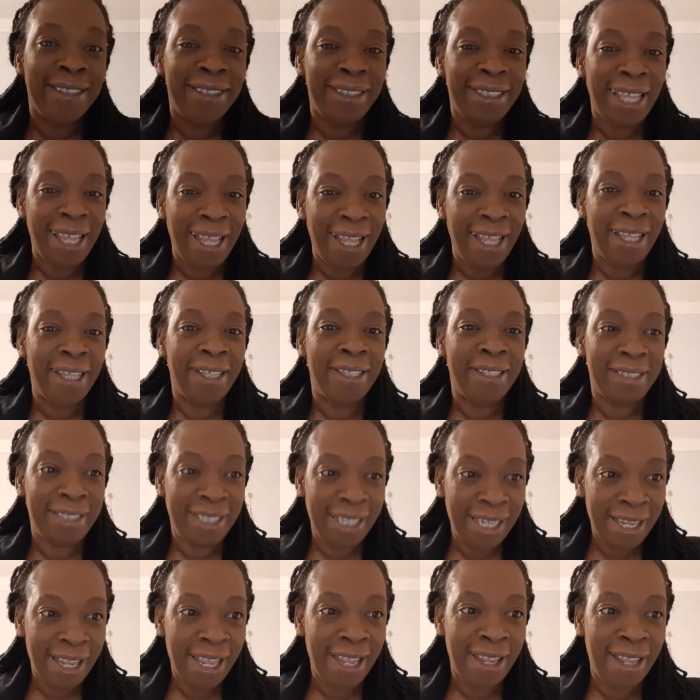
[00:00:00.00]
Yeah,
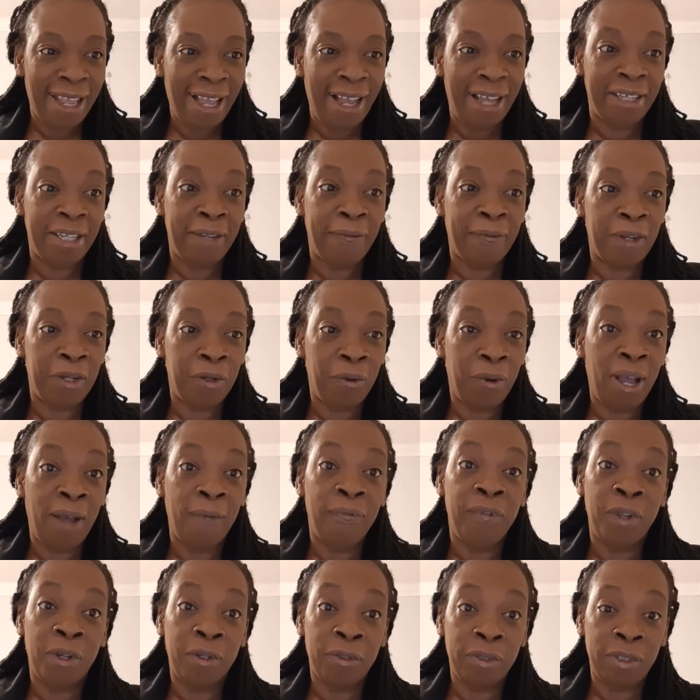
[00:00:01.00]
stay in your yard. If you don't have
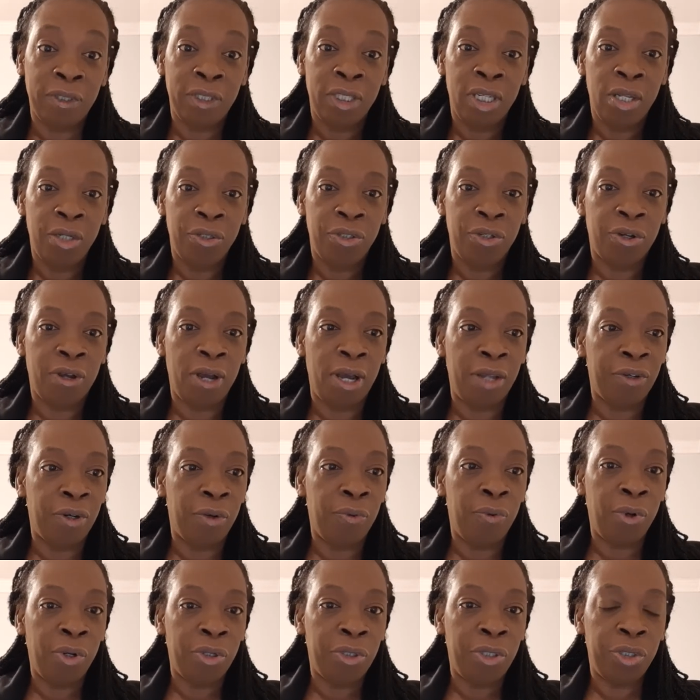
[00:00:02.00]
nothing to go on the
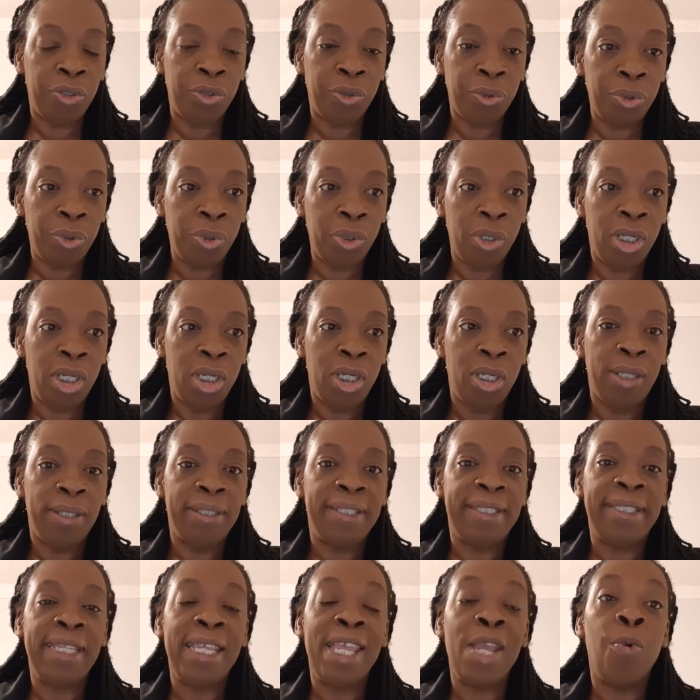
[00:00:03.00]
road to do,
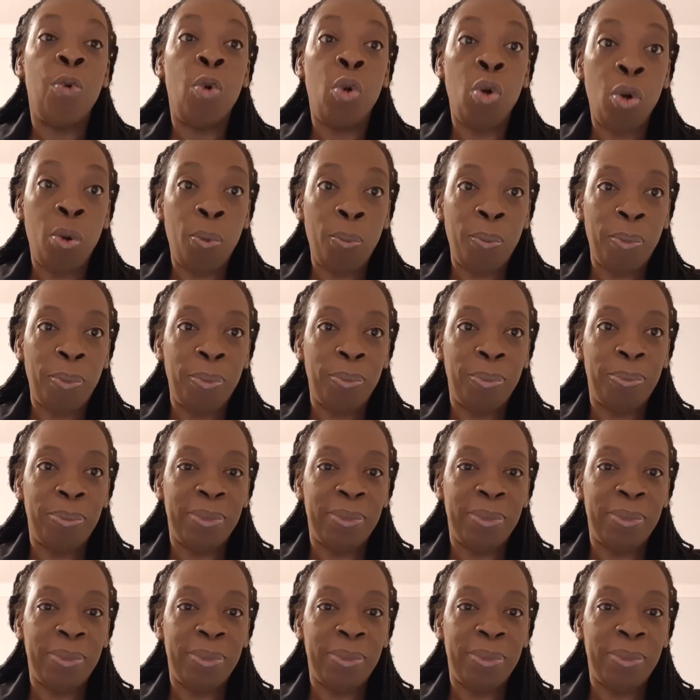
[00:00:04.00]
stay home.